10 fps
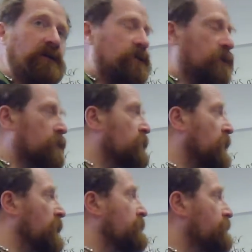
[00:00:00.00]
So
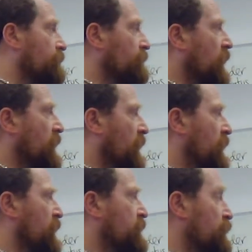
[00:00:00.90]

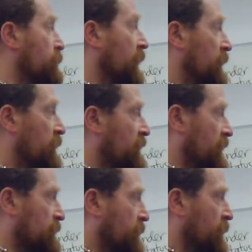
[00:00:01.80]
they're the two main
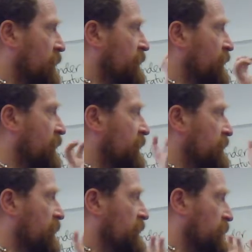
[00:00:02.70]
texts, but the Kojiki
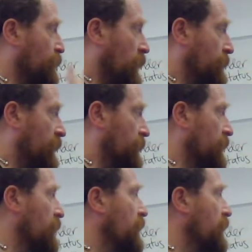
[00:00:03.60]
is the primary one